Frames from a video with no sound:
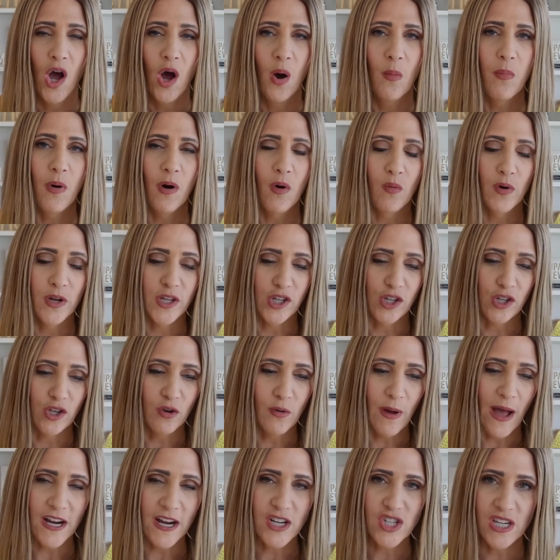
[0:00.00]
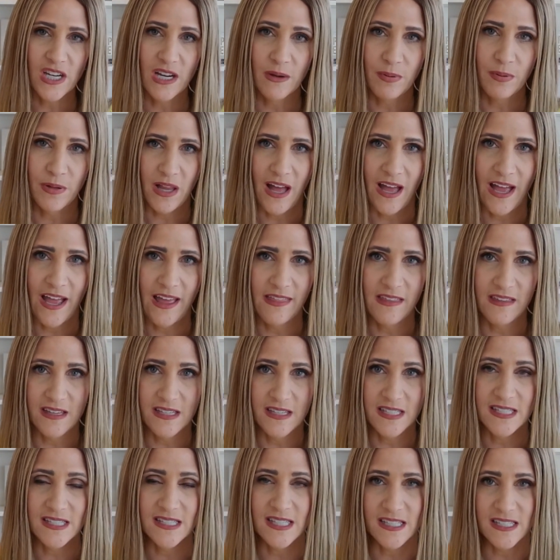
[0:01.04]
But when you actually apply
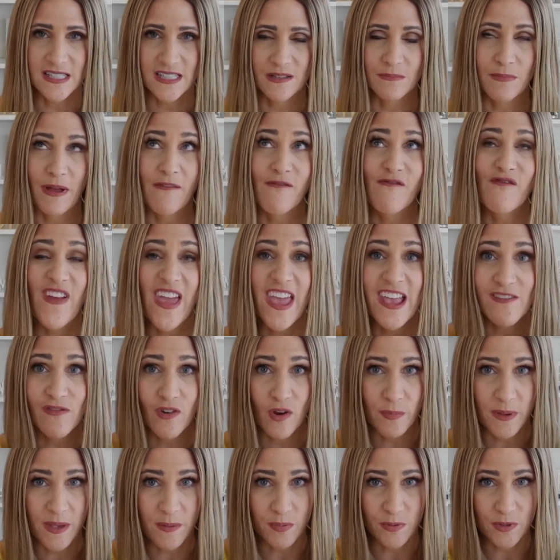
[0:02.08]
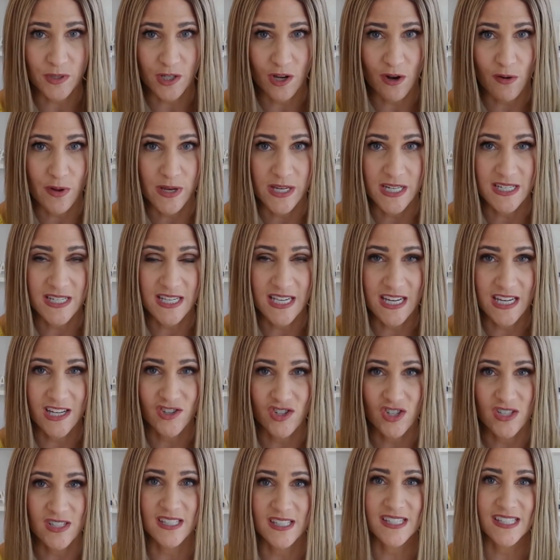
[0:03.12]
this system, my favorite people to go in and
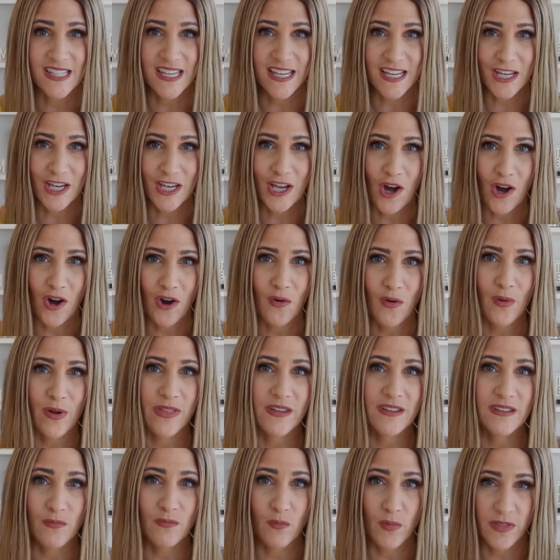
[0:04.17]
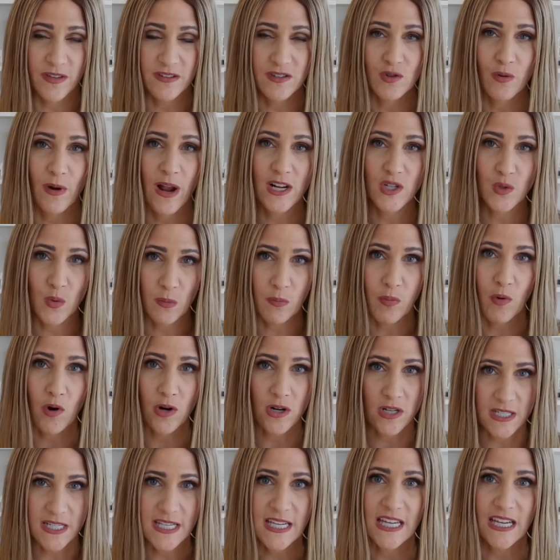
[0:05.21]
teach is a CEO with a direct
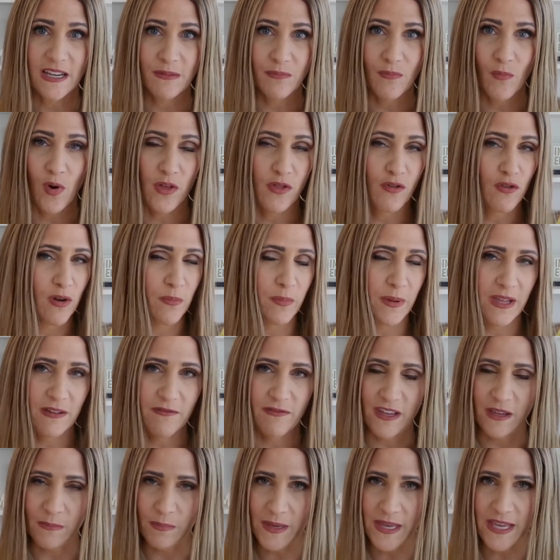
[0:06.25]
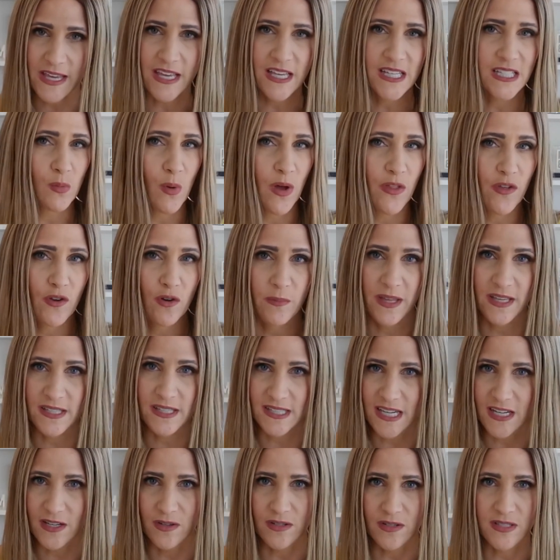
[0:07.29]
report team, whether it be VPs, whether it be a
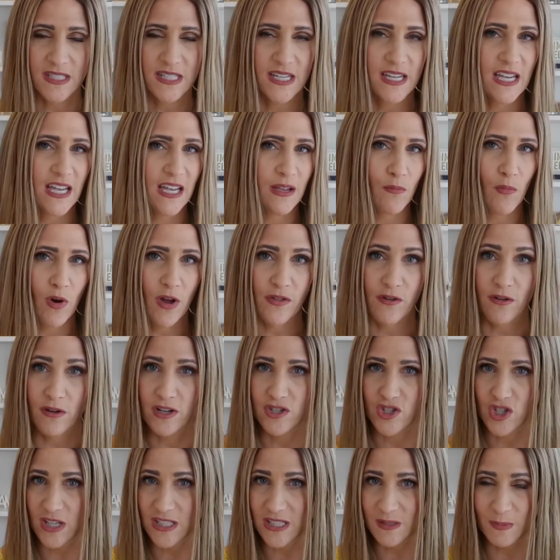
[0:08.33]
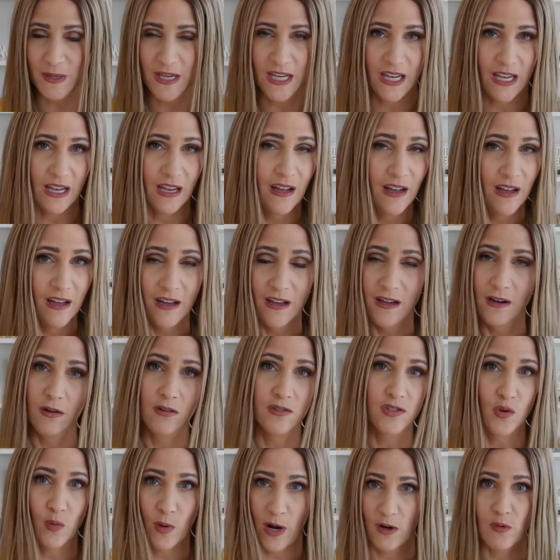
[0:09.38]
sales team, whether it just be
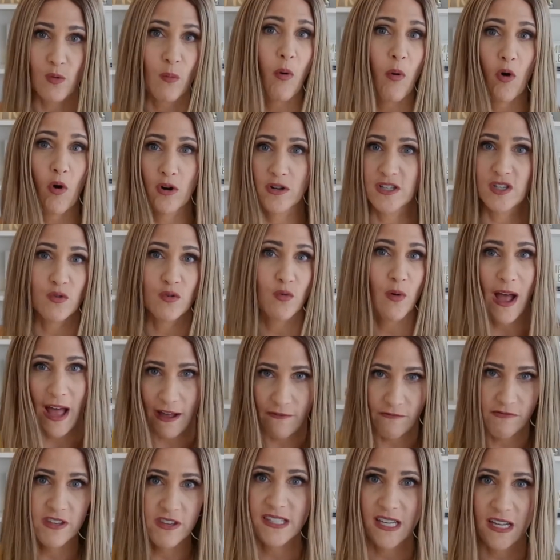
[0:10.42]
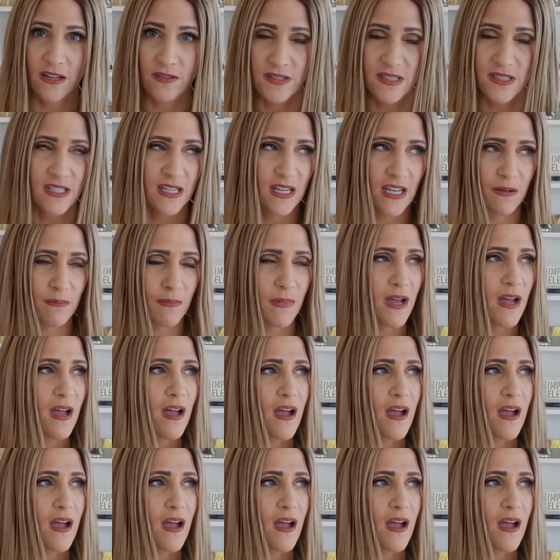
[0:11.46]
direct reports who have the sales team.